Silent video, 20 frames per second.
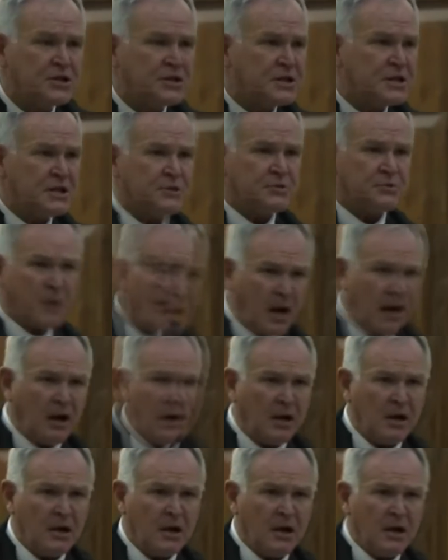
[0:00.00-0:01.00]
And she says,
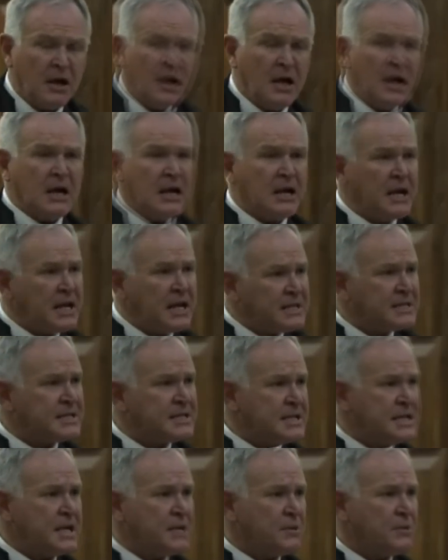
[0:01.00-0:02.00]
well,
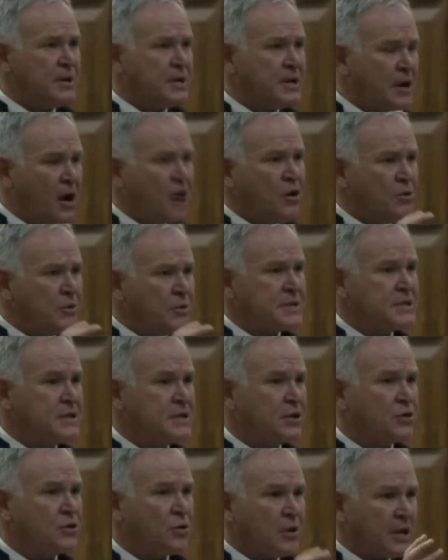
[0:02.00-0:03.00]
let's see. We know he
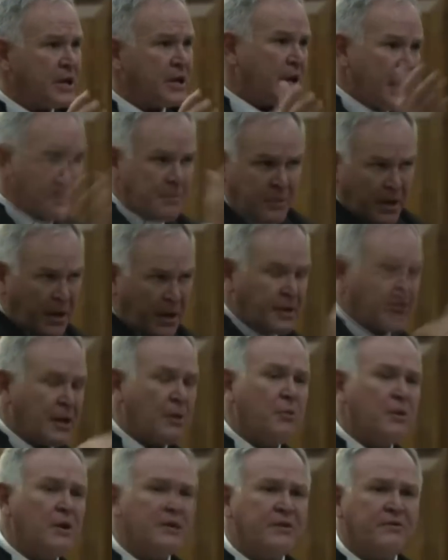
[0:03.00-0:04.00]
was in the toilet,
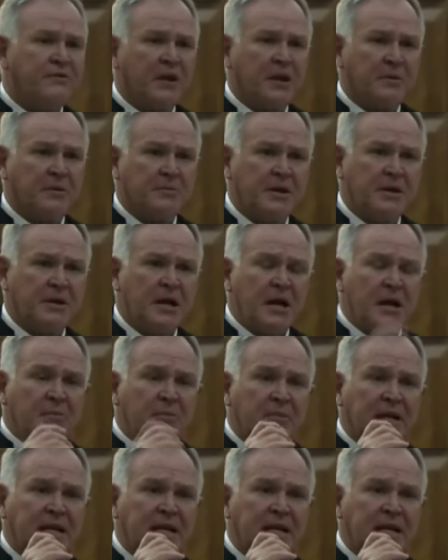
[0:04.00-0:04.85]
and I will develop it.